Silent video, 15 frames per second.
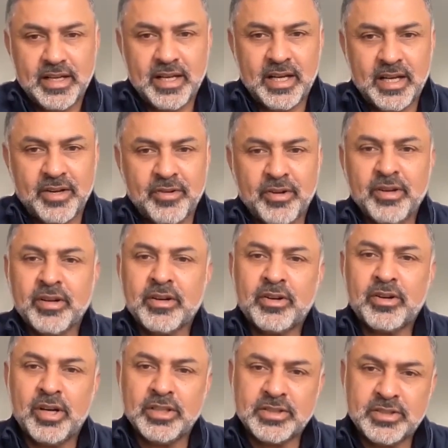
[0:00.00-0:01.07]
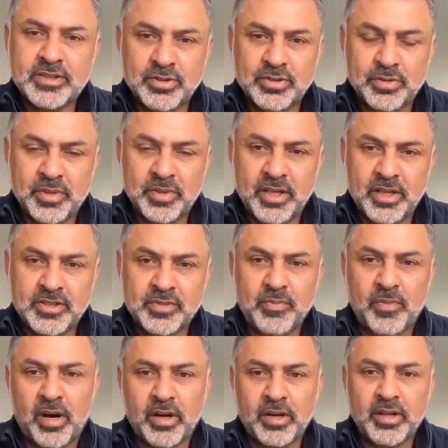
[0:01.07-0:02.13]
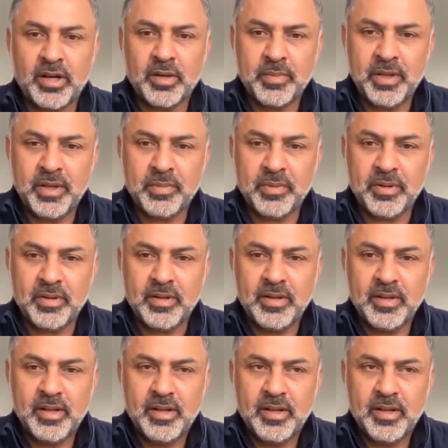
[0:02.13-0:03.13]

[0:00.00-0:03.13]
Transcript: I run across so many smart young people